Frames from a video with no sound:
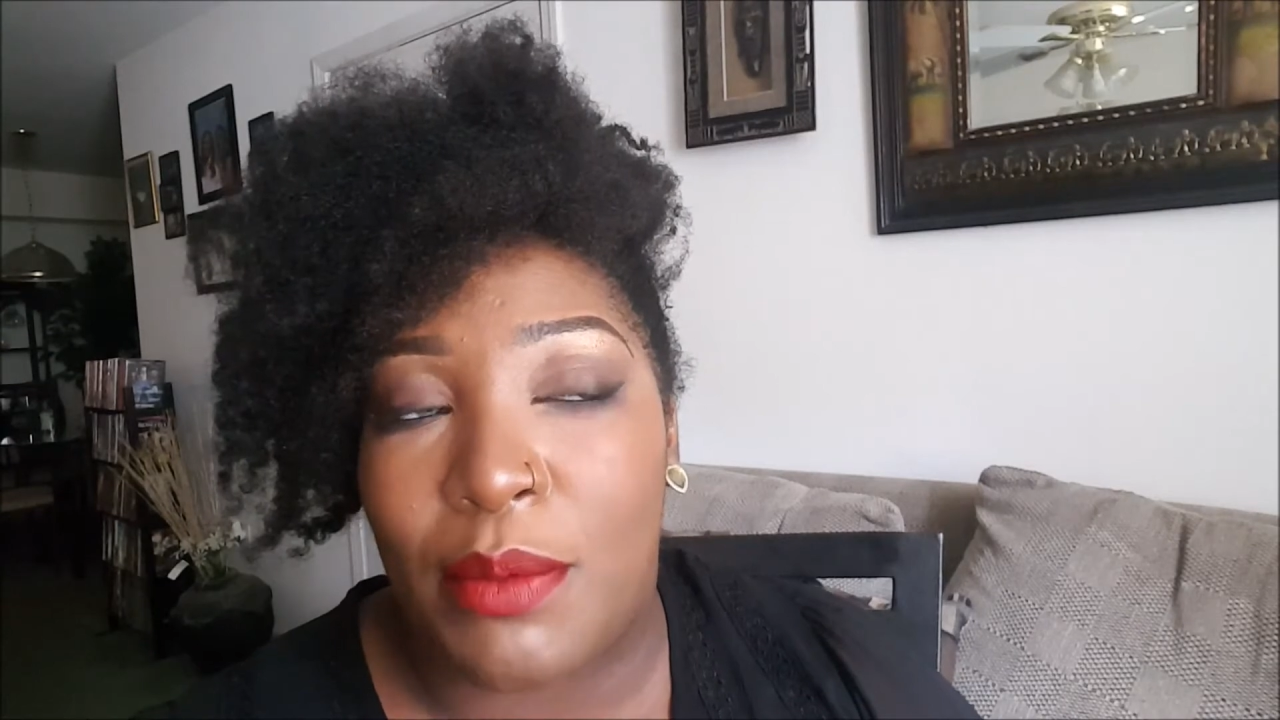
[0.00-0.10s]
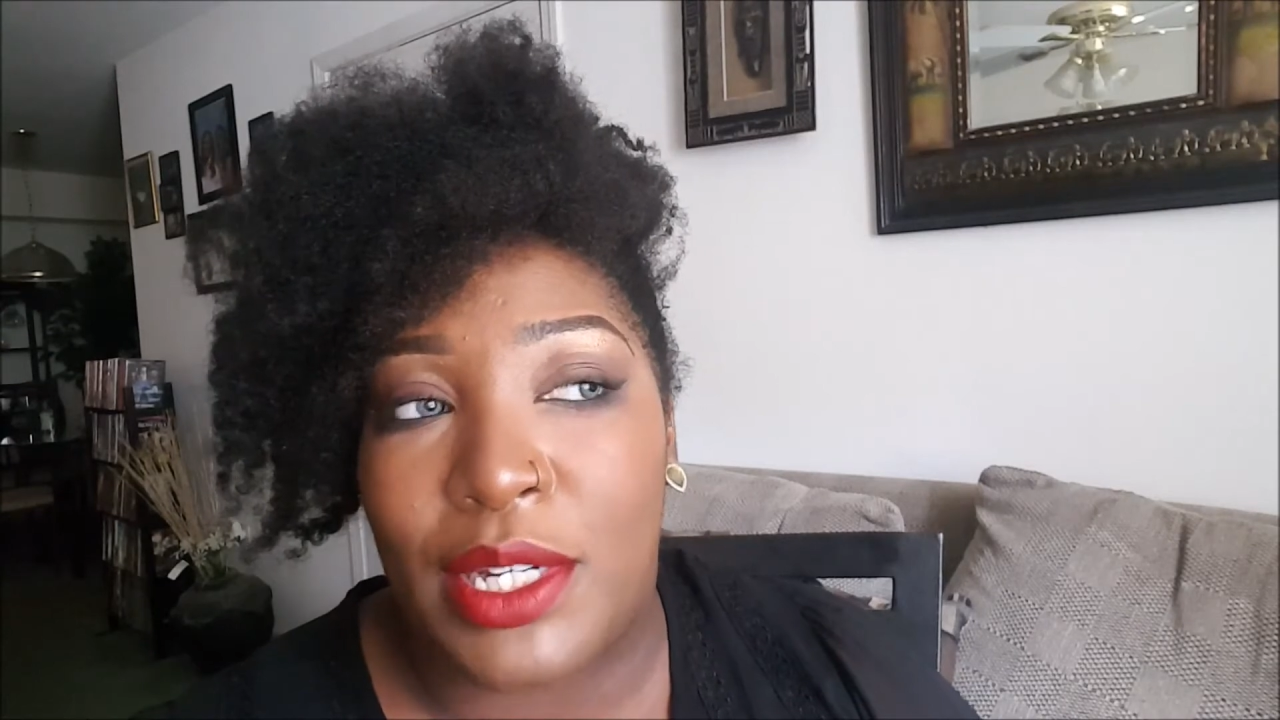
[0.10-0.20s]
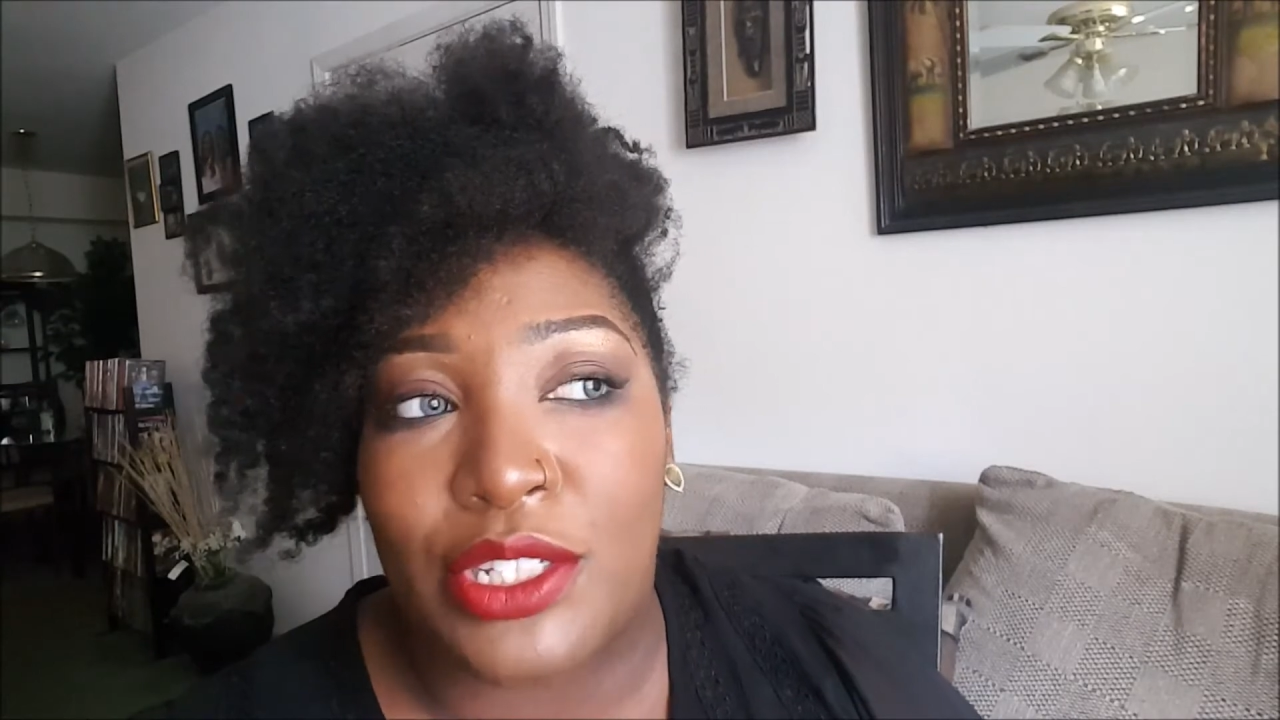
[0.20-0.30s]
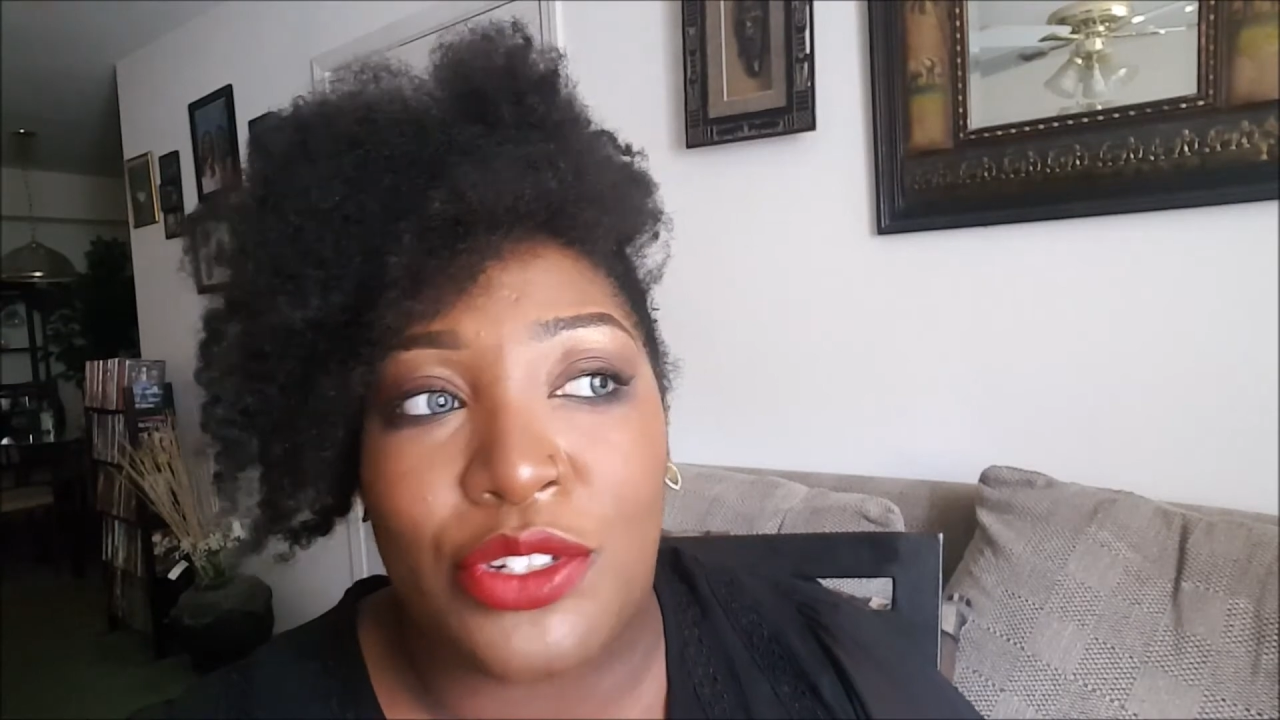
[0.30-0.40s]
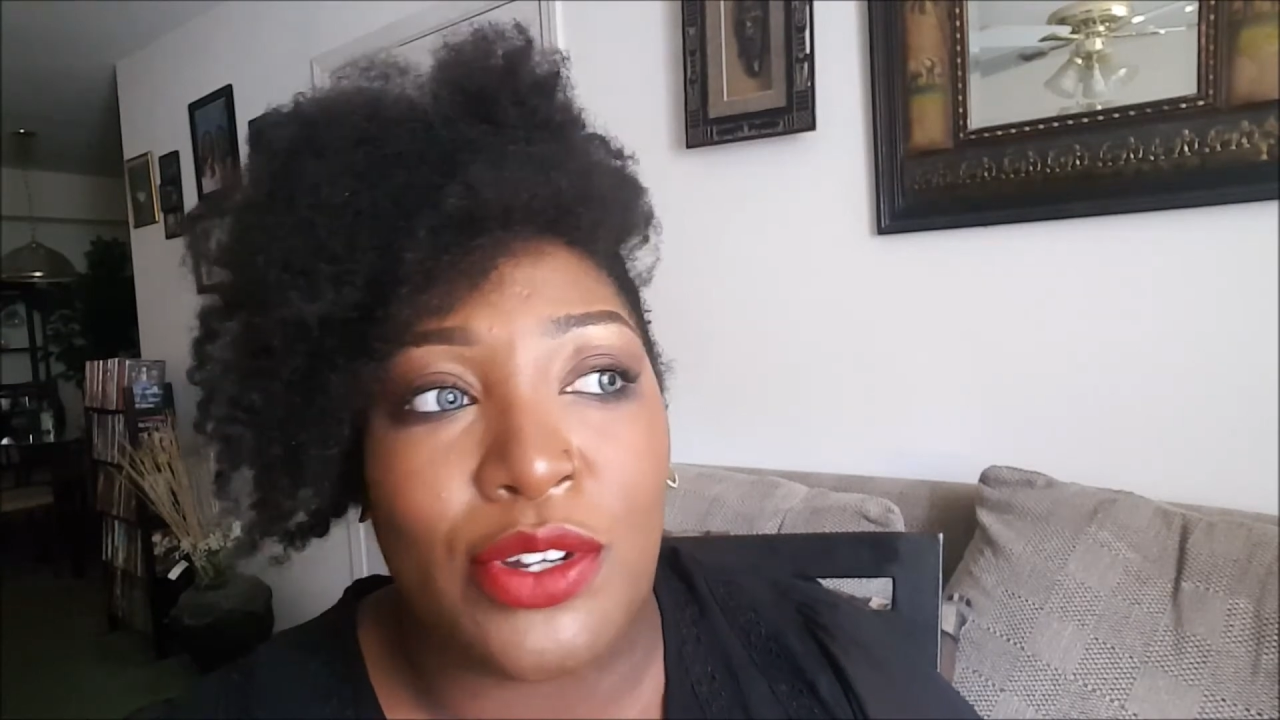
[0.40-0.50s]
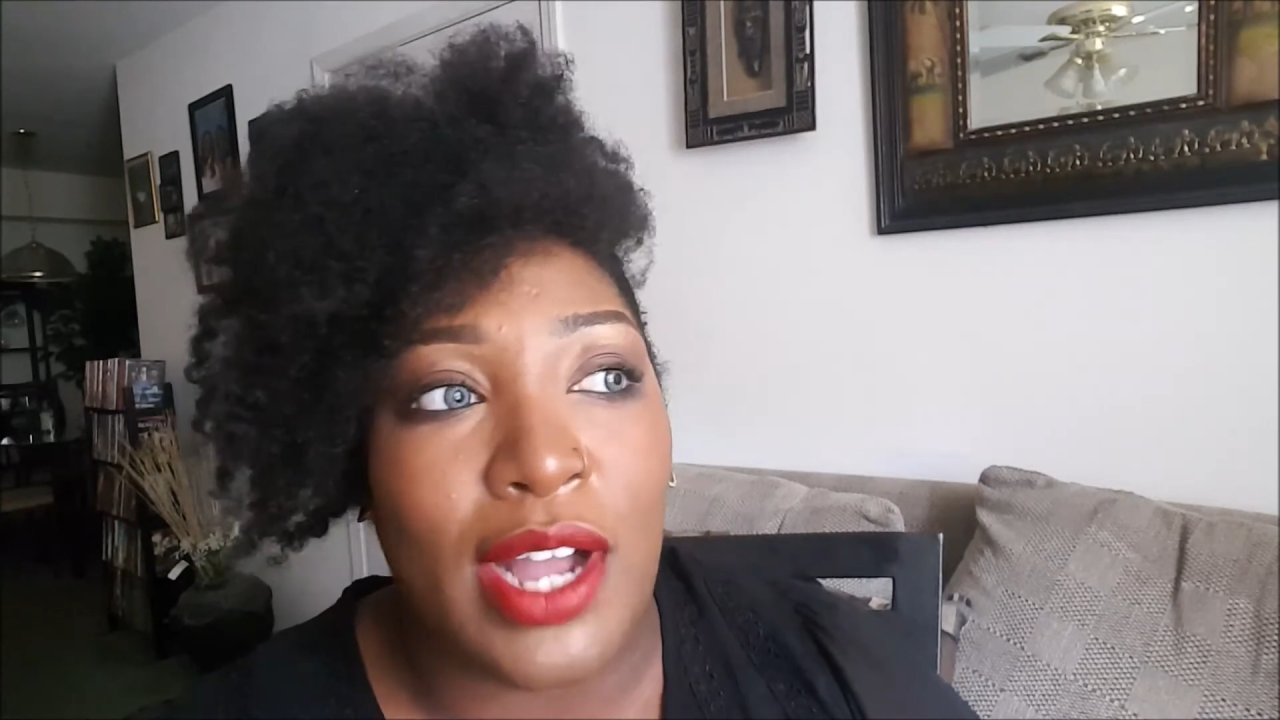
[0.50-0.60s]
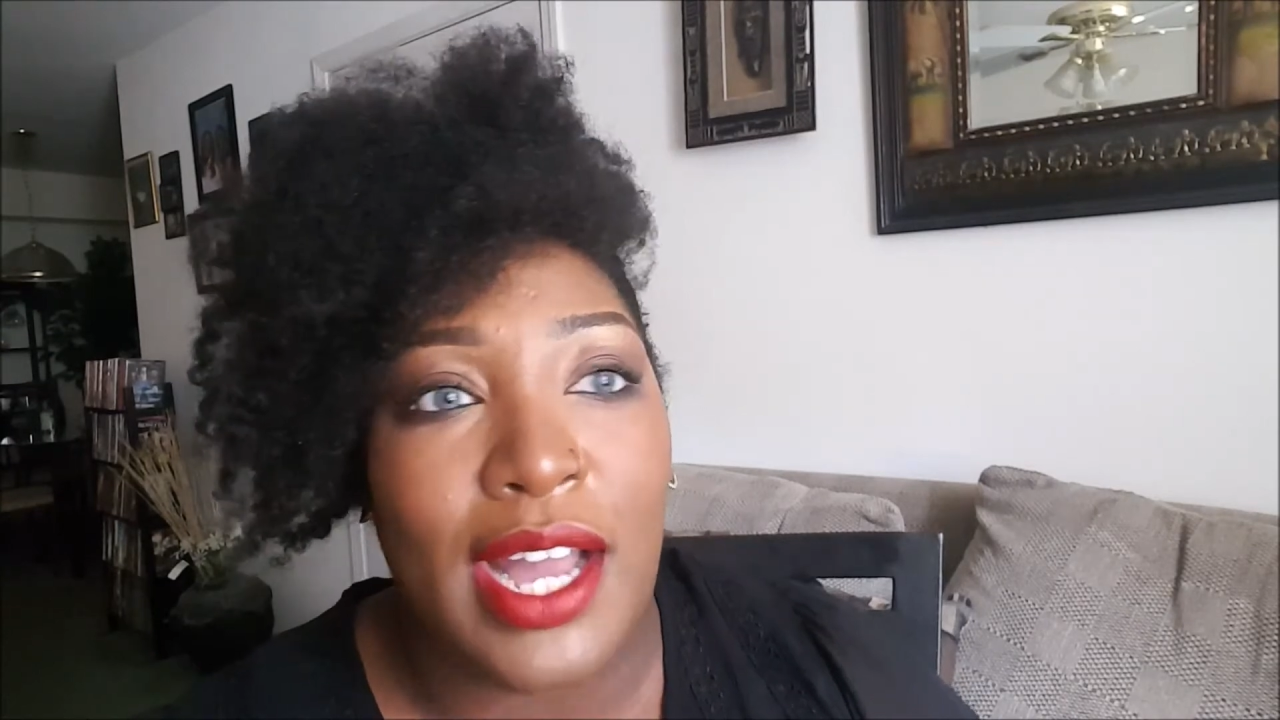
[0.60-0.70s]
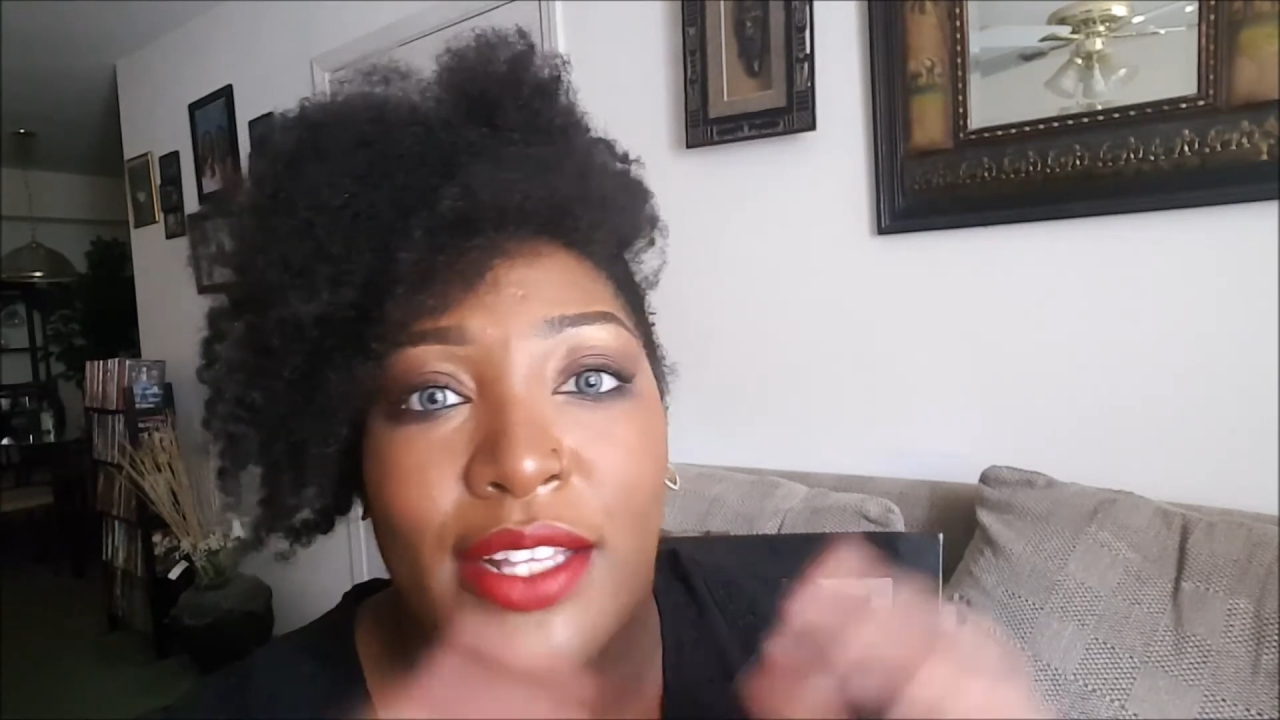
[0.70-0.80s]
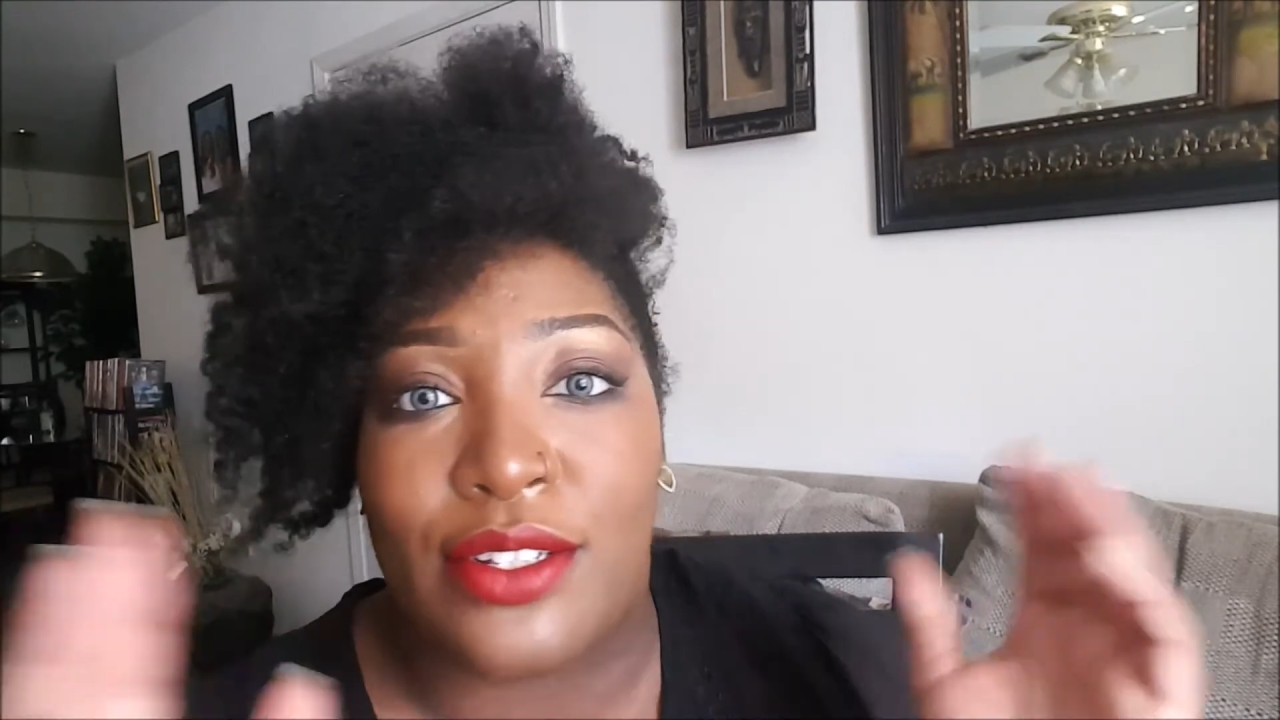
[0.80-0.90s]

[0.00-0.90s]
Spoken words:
gonna try